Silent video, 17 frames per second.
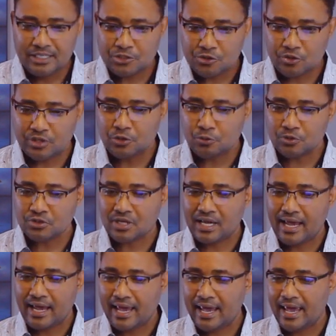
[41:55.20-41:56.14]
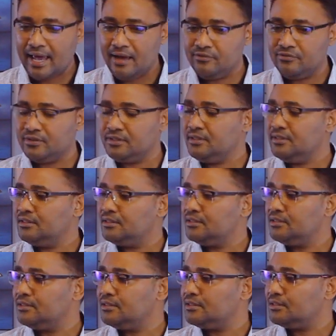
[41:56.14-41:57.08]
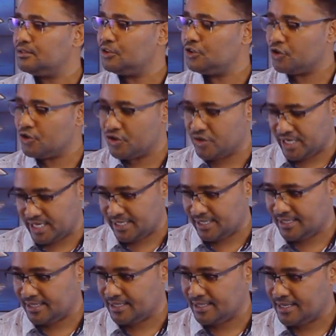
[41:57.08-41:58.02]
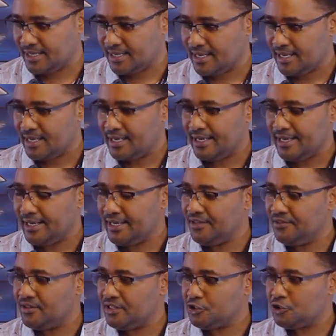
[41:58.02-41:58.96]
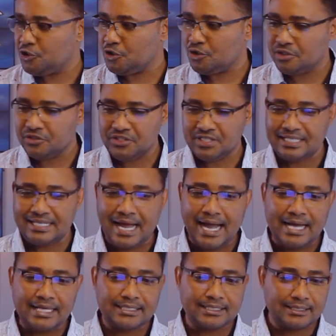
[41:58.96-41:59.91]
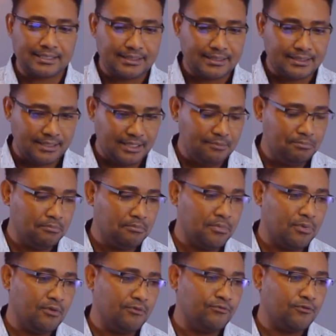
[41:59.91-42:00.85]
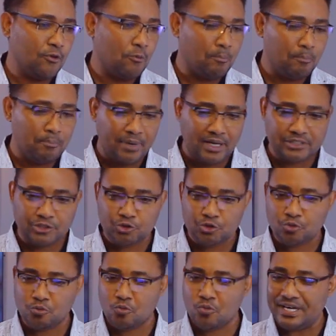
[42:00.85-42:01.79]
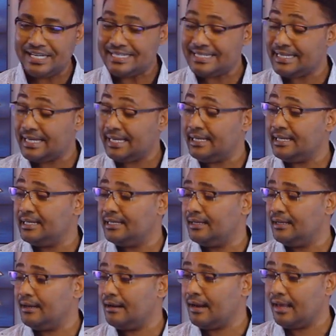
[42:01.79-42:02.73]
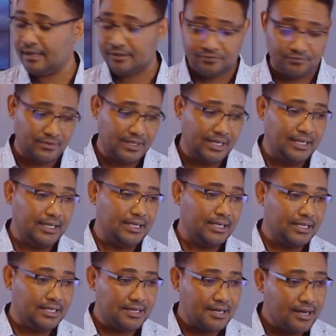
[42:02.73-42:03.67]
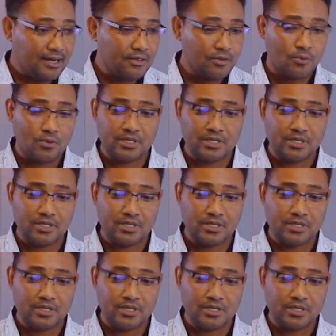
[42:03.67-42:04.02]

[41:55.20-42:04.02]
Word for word: So it was evergreen, and they chose it as a symbol for perpetuated life. In other